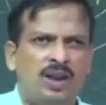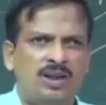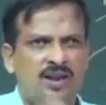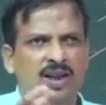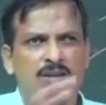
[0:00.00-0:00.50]

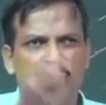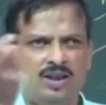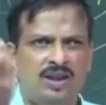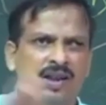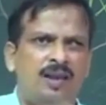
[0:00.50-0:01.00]
that
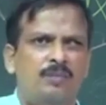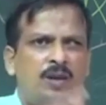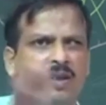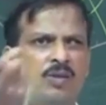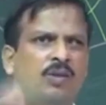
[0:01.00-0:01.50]
animation and
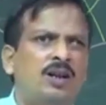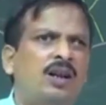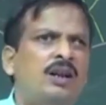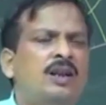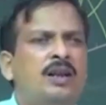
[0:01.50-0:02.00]
find out
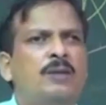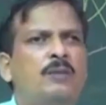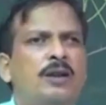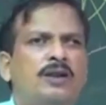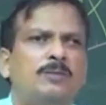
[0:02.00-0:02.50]
that
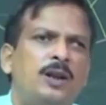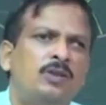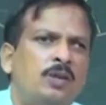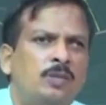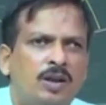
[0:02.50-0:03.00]
different
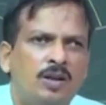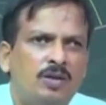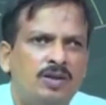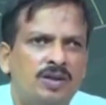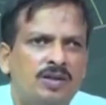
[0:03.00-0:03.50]
place of
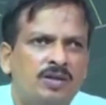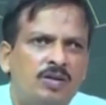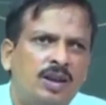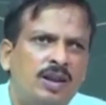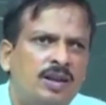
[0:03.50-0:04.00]
articulation.
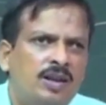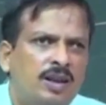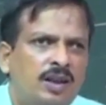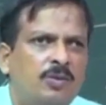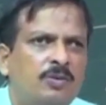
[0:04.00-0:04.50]
Okay.
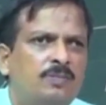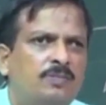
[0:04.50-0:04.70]
Thank you.